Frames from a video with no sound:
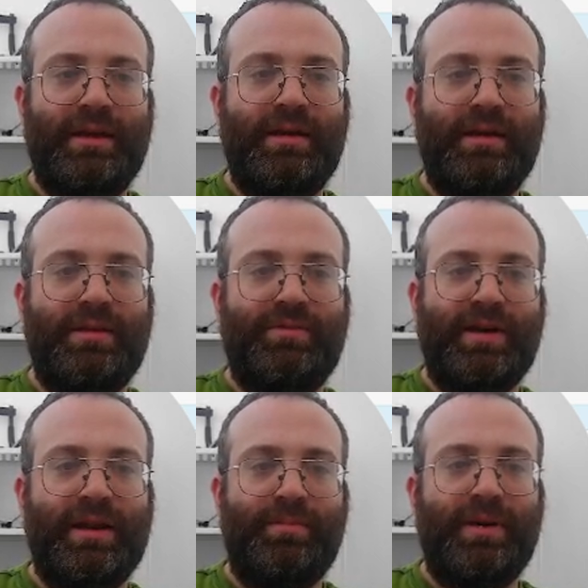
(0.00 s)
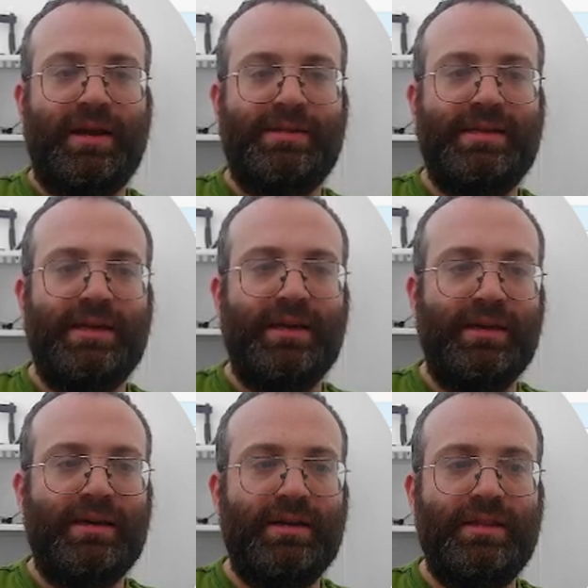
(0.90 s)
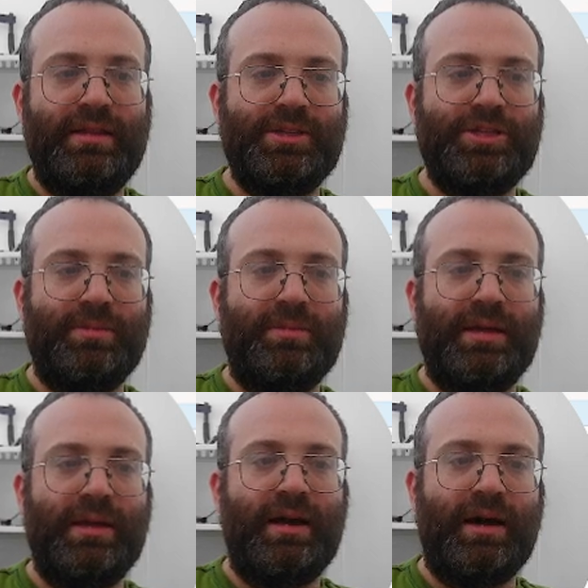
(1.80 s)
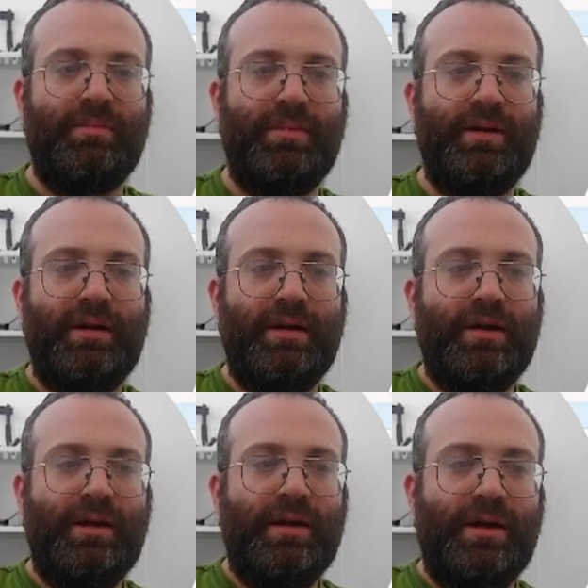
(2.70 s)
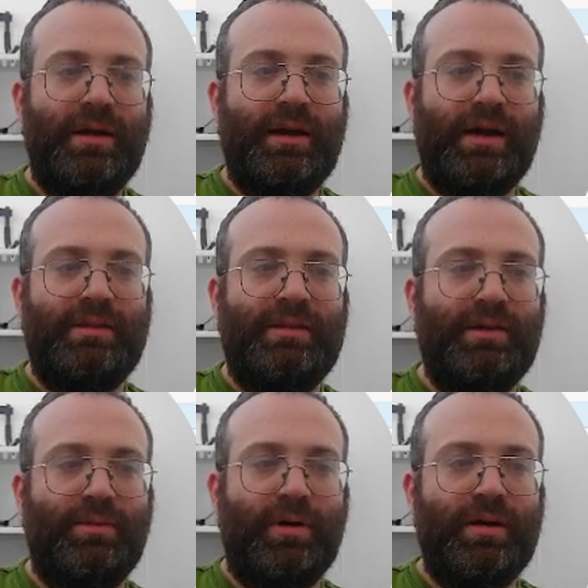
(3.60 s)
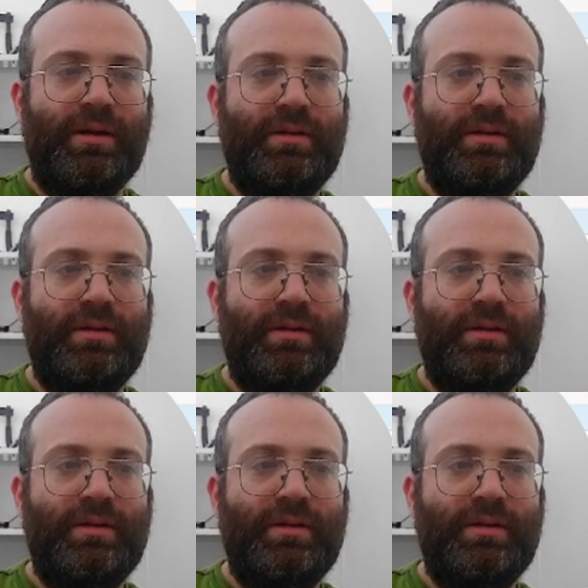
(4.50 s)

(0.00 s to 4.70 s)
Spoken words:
divided by t. This should be d1.